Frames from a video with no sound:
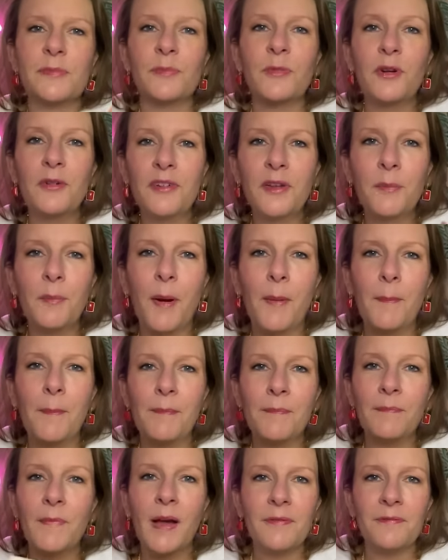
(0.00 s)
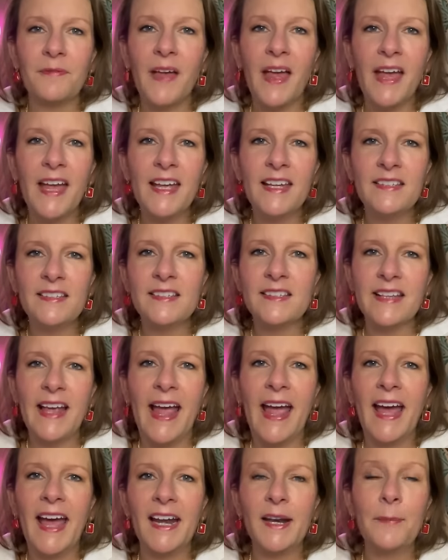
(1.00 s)
moving my face
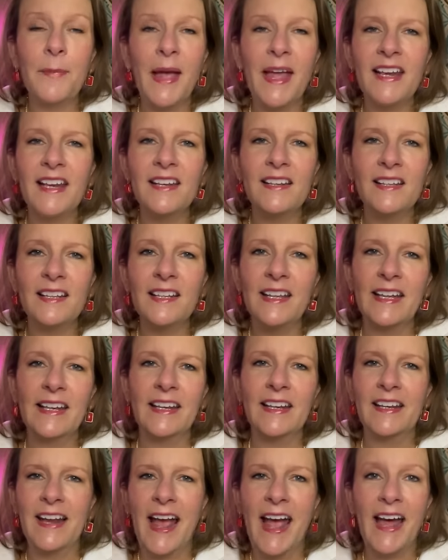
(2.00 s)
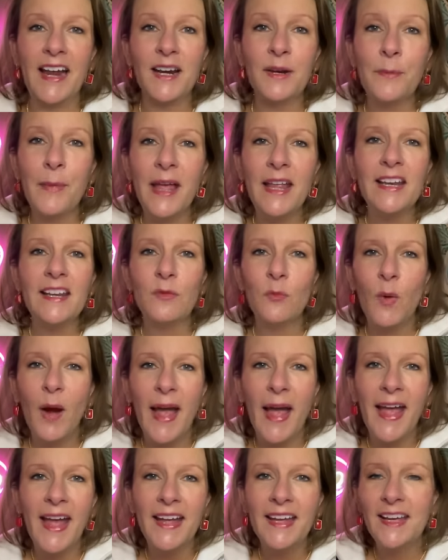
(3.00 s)
animated in an animated
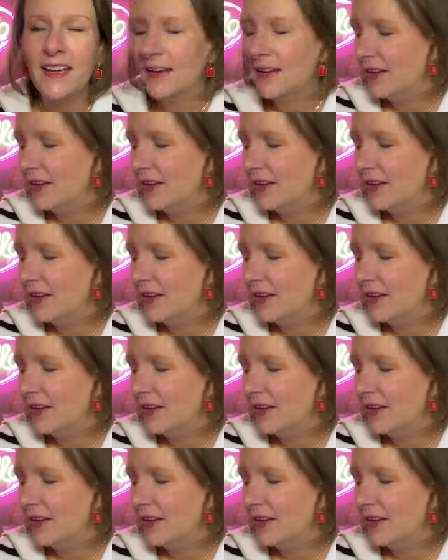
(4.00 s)
way.